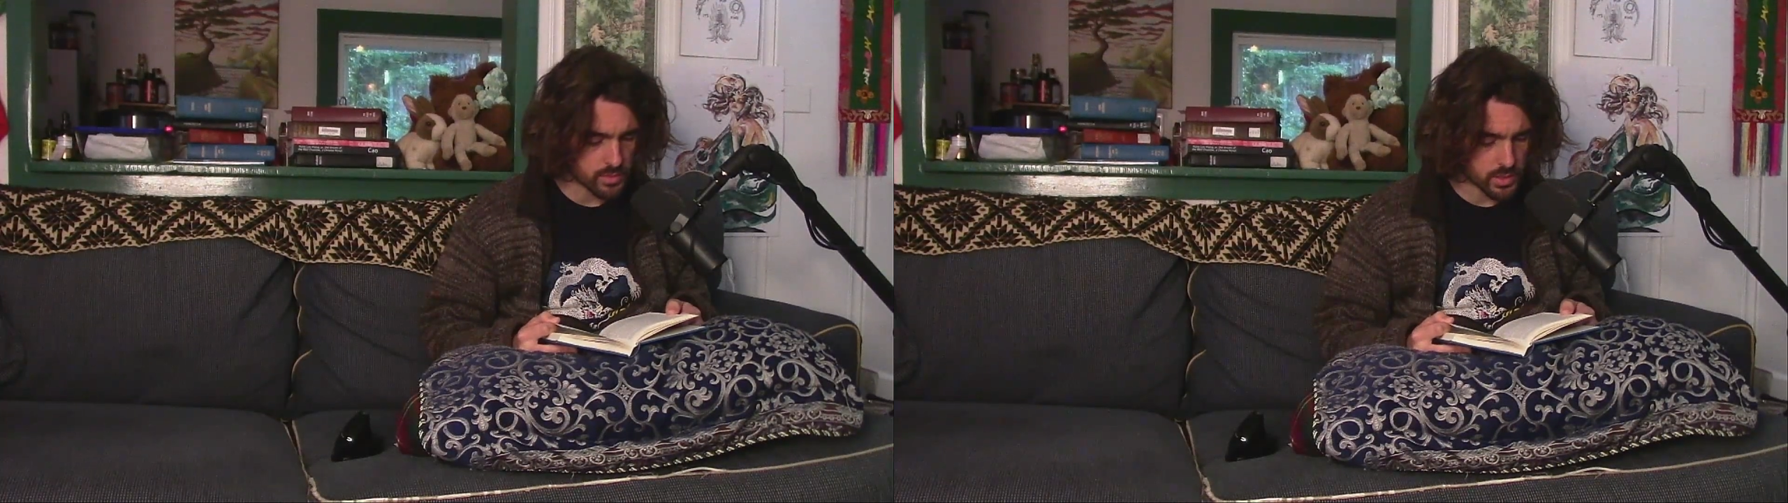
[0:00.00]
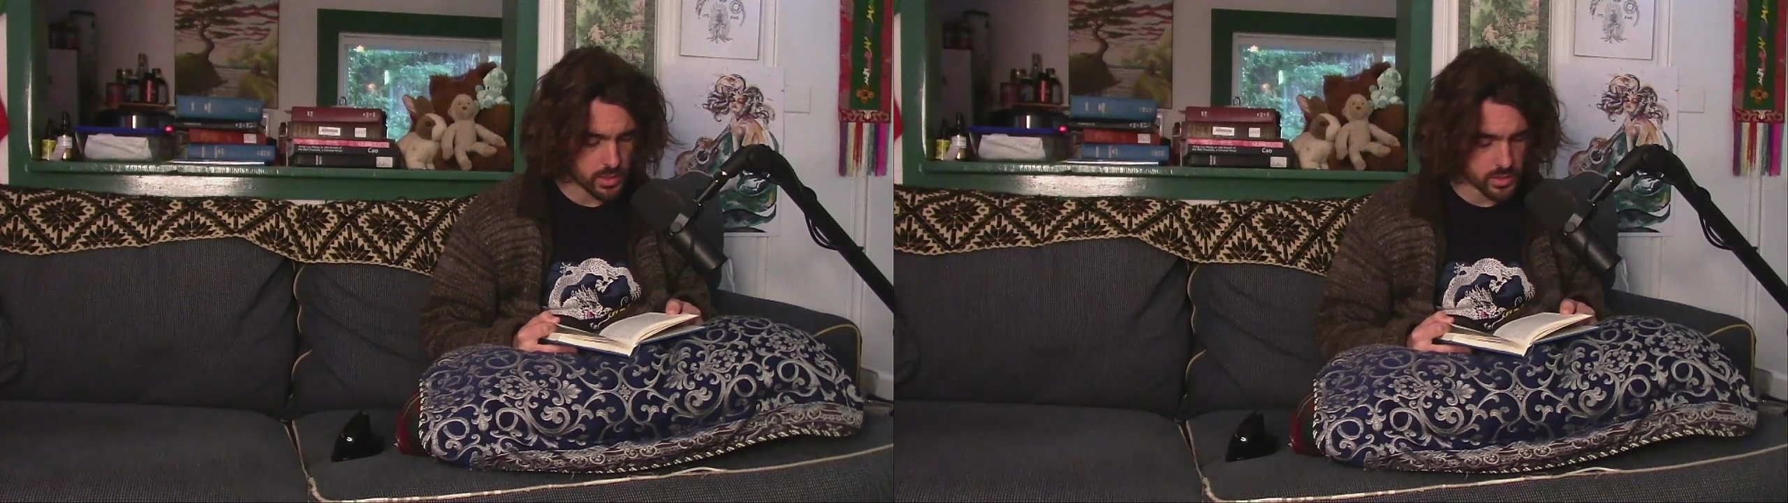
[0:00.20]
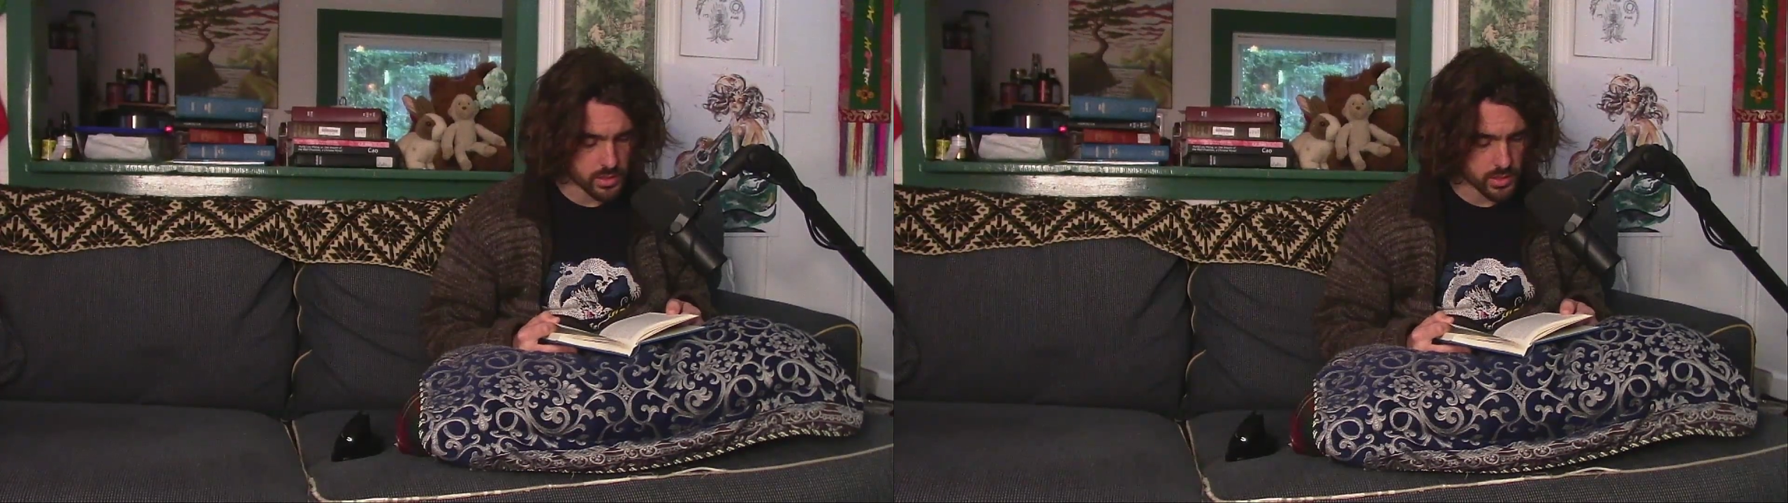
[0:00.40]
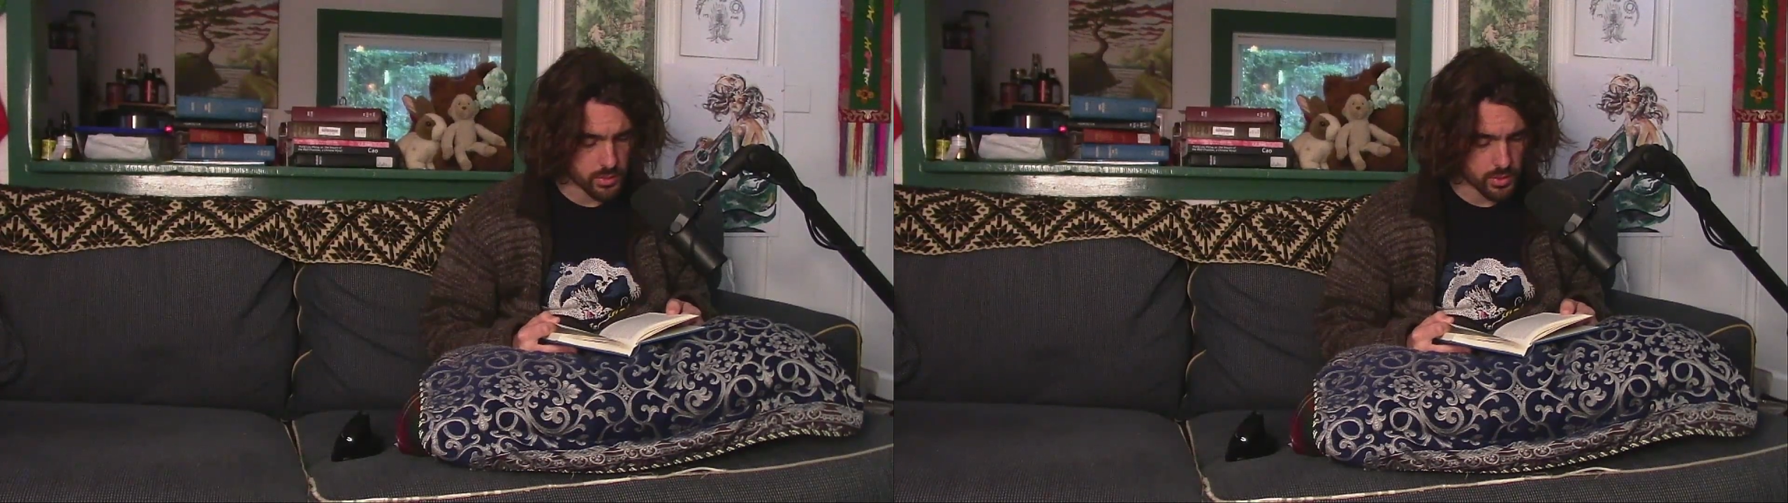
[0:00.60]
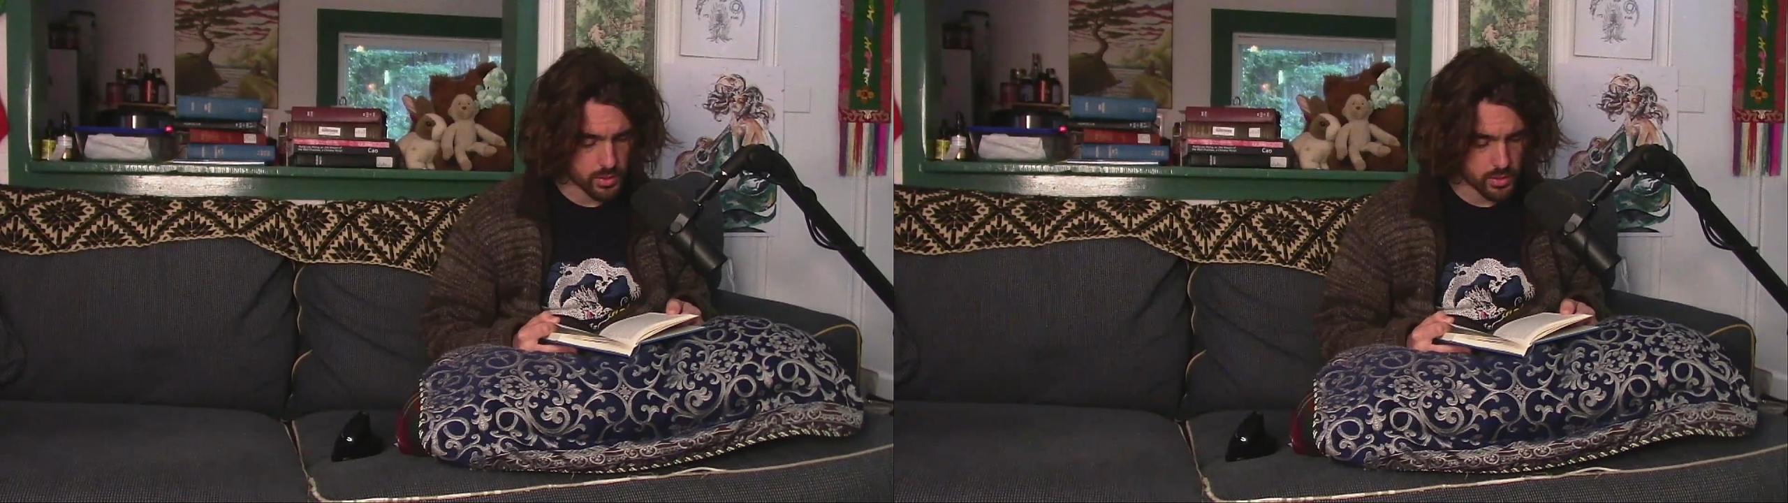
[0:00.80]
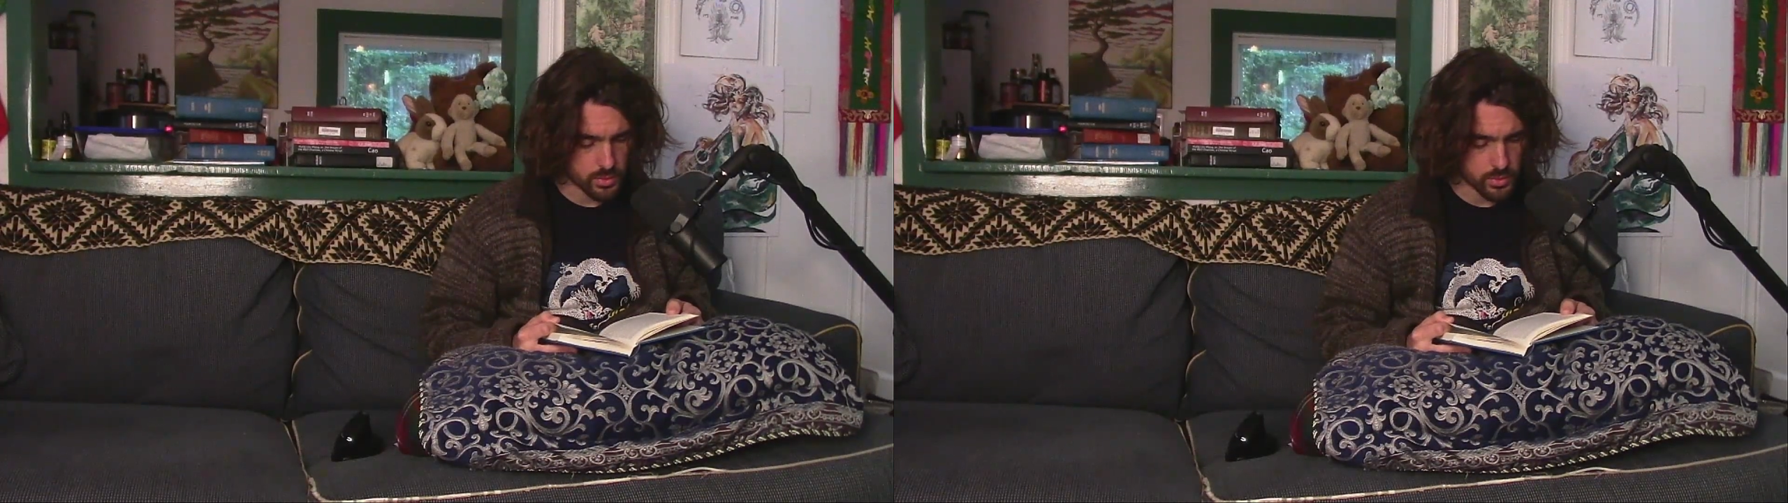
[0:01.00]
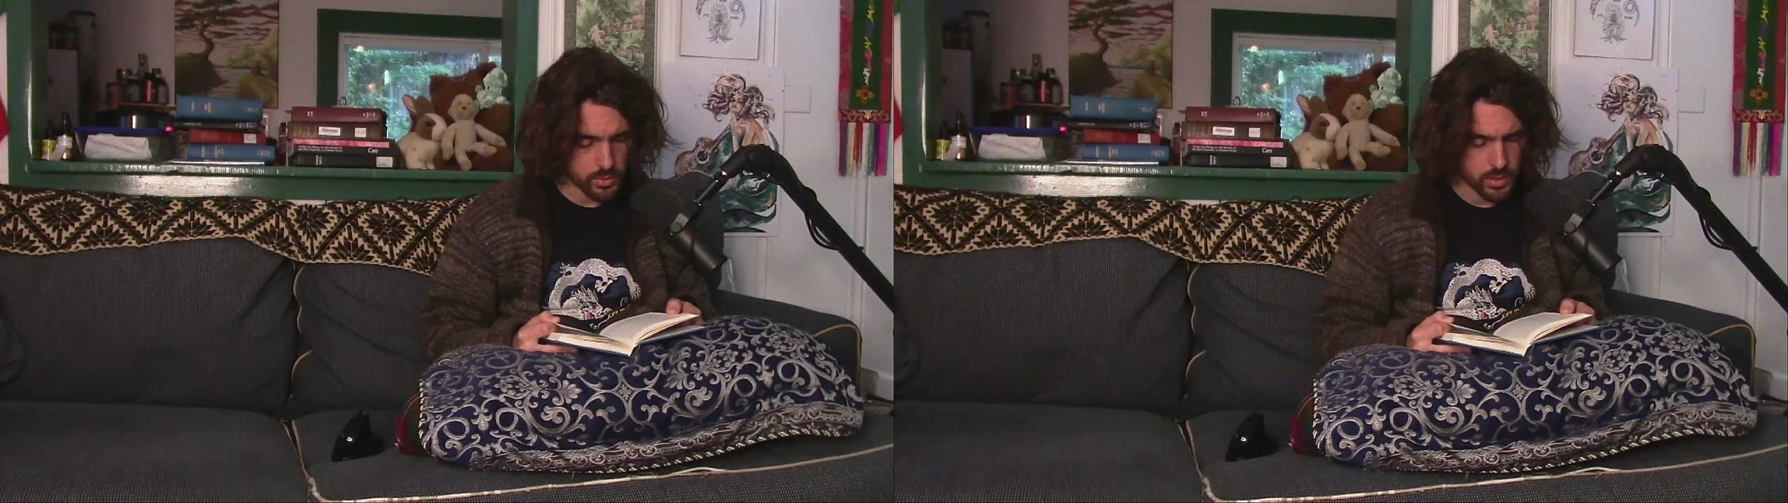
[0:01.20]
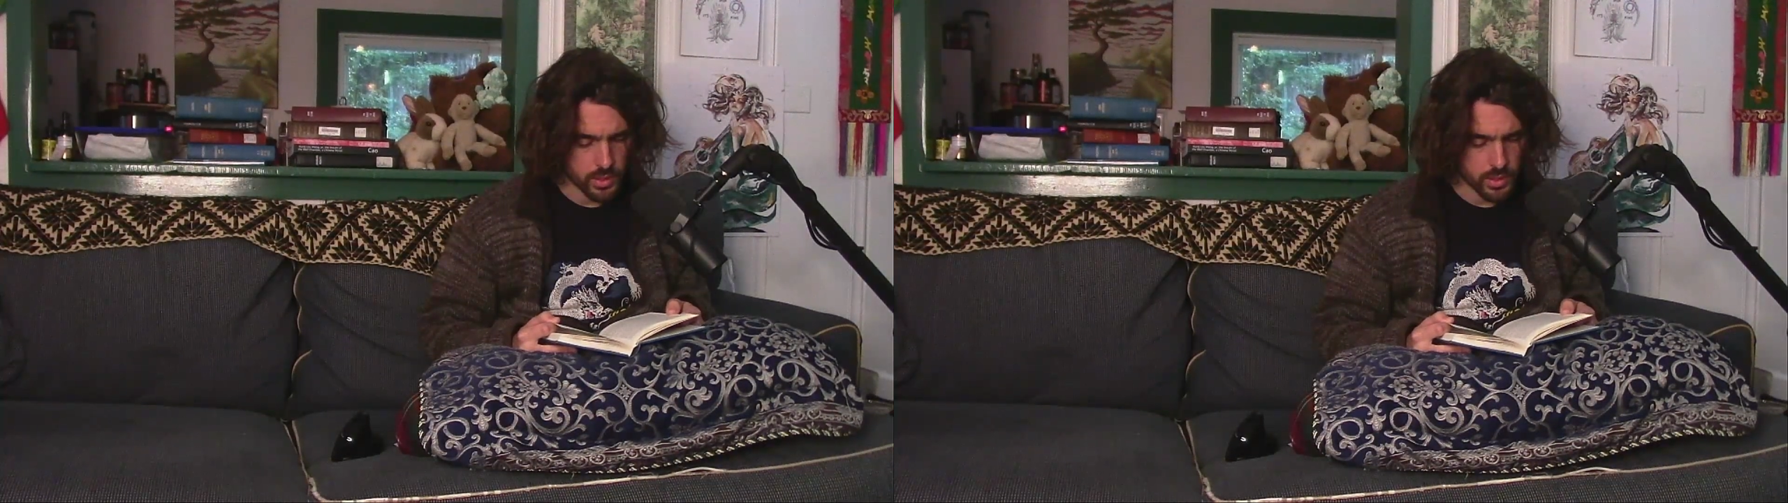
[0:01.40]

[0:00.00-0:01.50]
getting Sarah thither